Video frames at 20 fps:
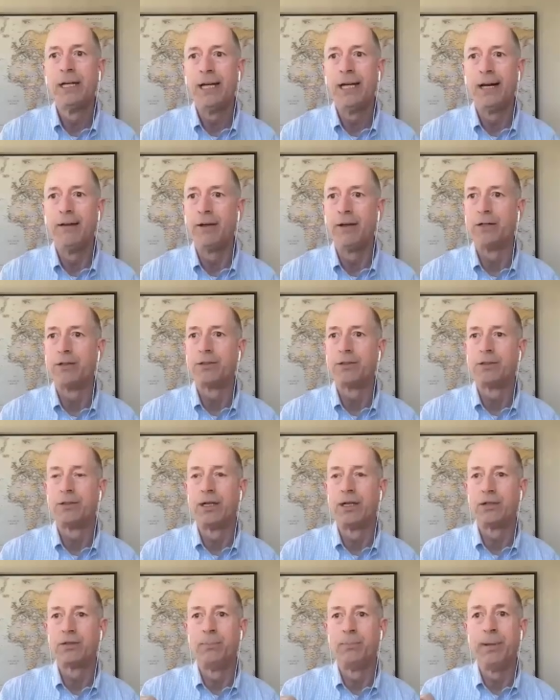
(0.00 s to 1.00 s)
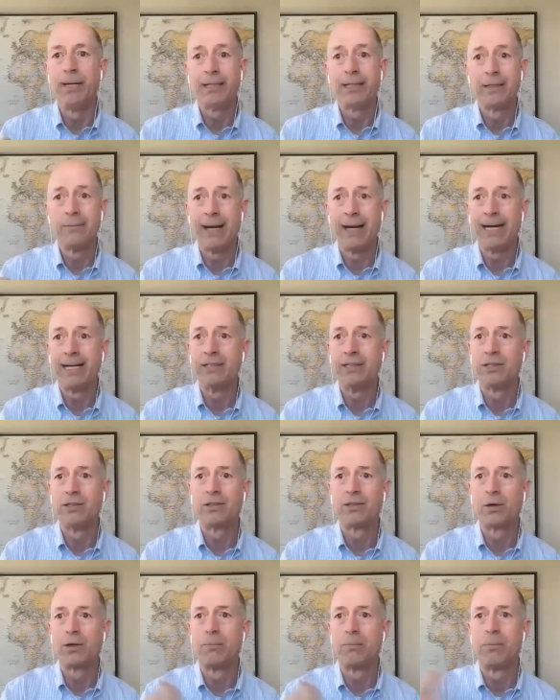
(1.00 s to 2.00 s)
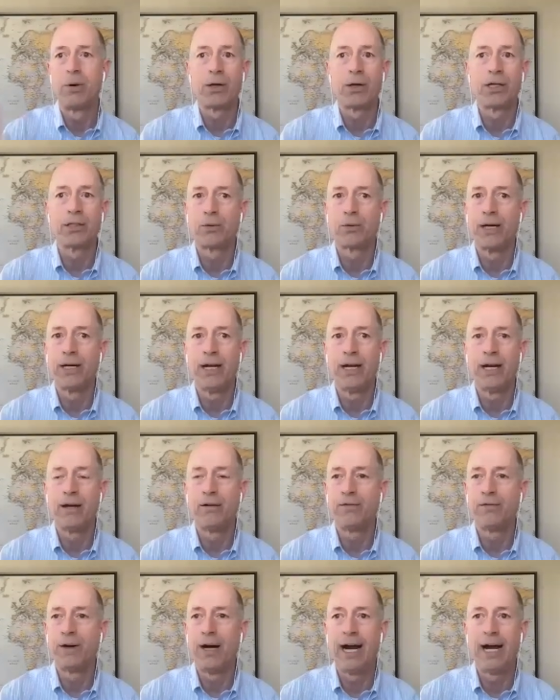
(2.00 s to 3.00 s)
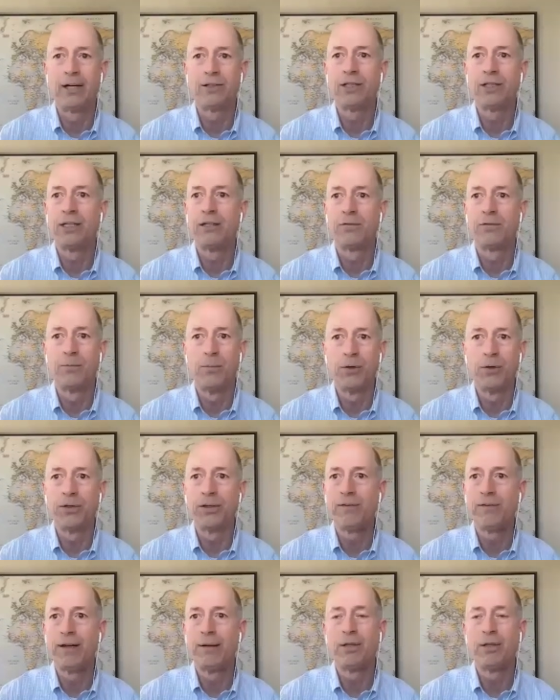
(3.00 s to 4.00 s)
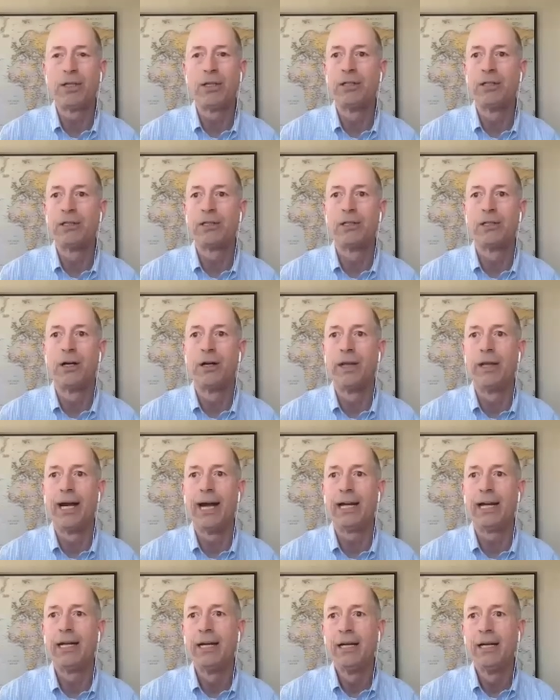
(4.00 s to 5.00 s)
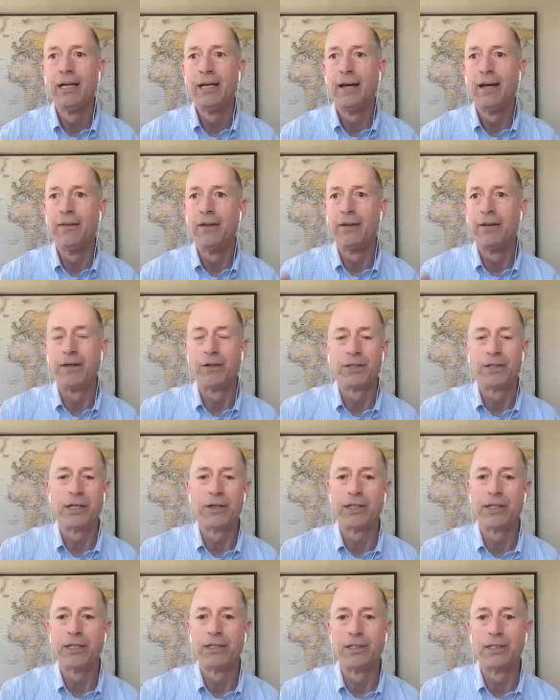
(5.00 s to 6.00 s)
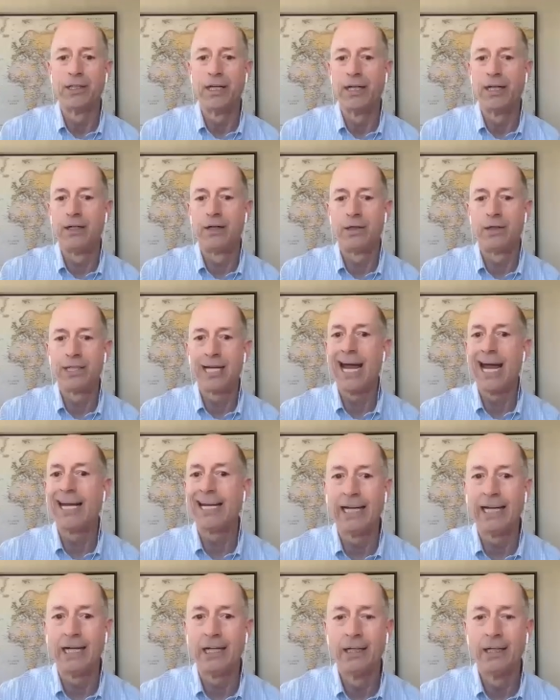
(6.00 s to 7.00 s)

and there's there's big demands in certain markets right now for housing and for multifamily units and all that, and then there's areas that are tanking.